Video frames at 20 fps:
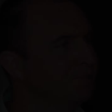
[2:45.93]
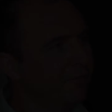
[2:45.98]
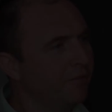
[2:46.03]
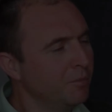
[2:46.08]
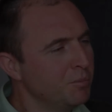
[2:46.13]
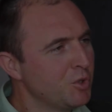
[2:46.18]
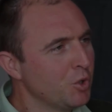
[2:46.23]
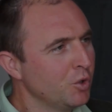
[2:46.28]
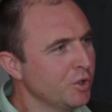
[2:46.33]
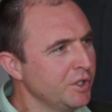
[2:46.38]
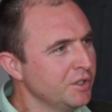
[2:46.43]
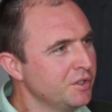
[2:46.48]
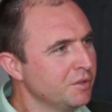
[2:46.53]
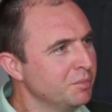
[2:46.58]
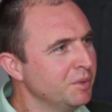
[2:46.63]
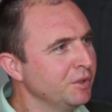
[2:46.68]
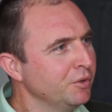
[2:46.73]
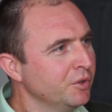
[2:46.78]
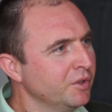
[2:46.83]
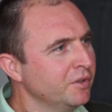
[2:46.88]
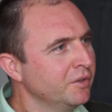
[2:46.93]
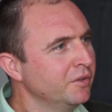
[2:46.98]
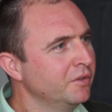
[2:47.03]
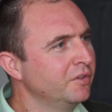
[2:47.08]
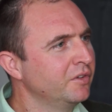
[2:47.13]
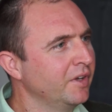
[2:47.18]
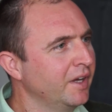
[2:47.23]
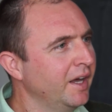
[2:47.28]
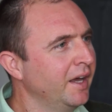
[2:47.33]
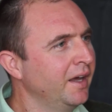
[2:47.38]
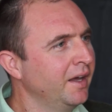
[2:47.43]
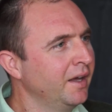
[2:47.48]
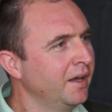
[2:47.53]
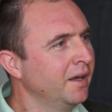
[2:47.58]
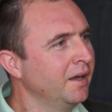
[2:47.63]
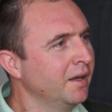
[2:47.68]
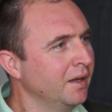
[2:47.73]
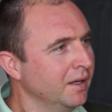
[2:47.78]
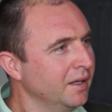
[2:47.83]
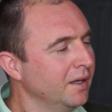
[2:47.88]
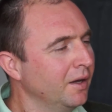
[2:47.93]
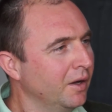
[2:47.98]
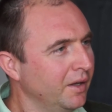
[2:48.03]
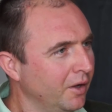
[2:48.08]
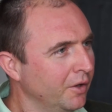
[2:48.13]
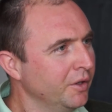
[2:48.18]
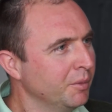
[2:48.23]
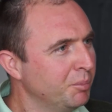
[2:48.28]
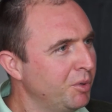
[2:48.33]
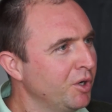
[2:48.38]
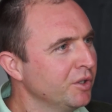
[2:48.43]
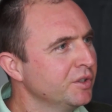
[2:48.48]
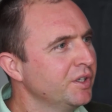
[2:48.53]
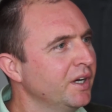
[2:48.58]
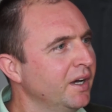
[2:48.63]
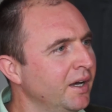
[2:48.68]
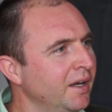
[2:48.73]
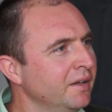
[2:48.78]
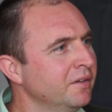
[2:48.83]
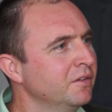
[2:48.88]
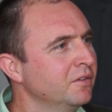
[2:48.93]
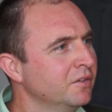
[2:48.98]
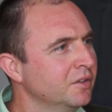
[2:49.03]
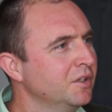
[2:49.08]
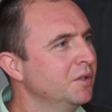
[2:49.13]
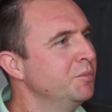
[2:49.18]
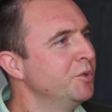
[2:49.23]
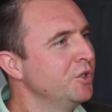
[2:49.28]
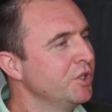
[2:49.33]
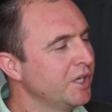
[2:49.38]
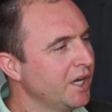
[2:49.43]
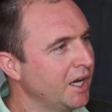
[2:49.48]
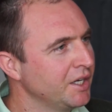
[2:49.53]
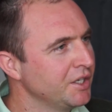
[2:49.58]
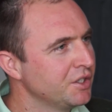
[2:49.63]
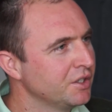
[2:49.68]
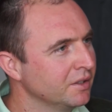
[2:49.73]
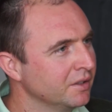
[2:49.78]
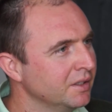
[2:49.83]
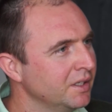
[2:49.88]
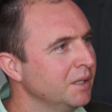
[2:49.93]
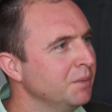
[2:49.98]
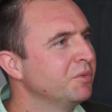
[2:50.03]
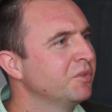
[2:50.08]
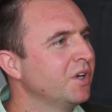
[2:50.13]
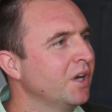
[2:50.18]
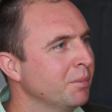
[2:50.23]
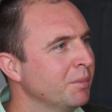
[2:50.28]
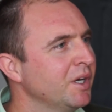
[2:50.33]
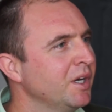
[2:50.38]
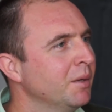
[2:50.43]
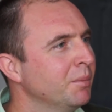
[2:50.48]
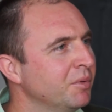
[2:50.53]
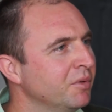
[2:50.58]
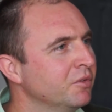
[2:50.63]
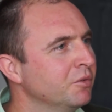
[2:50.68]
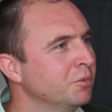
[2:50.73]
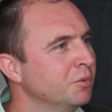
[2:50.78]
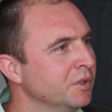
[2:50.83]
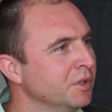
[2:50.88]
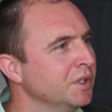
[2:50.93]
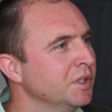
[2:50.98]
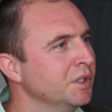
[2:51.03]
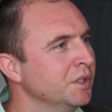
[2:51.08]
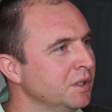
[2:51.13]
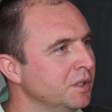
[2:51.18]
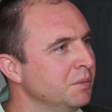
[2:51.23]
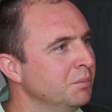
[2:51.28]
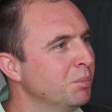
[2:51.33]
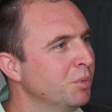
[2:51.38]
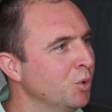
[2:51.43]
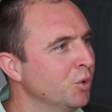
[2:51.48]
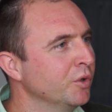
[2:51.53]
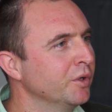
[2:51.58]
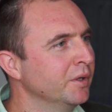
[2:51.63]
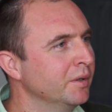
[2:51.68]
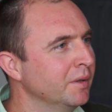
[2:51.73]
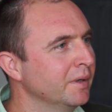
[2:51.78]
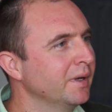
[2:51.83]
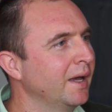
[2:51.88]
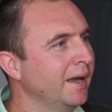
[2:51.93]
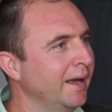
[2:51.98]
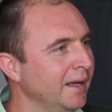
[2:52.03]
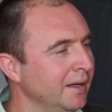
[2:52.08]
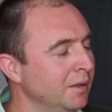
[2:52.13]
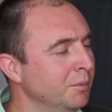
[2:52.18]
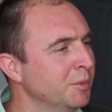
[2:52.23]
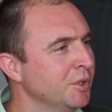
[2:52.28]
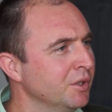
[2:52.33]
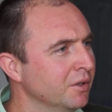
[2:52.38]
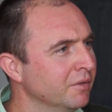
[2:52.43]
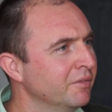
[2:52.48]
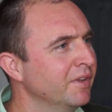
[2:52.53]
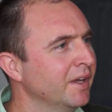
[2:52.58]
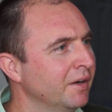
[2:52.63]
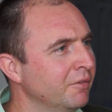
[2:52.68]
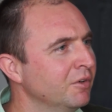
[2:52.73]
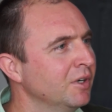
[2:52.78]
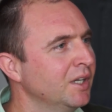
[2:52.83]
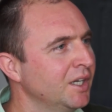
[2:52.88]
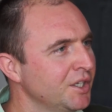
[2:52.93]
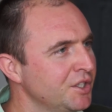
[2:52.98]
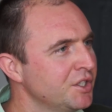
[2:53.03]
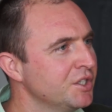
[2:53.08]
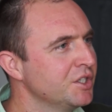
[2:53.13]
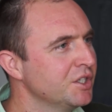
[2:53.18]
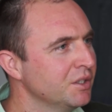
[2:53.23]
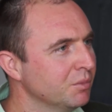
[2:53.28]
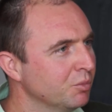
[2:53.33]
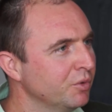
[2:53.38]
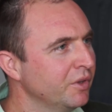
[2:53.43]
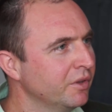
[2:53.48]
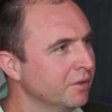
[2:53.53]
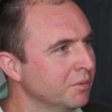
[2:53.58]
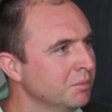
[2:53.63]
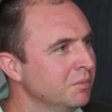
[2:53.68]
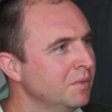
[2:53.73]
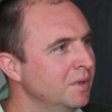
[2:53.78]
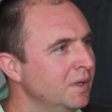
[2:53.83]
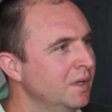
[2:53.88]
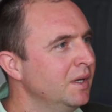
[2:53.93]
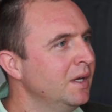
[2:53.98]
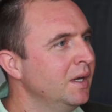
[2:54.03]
From talking to builders on the podcast, communication keeps coming up as a really important element of that relationship with them.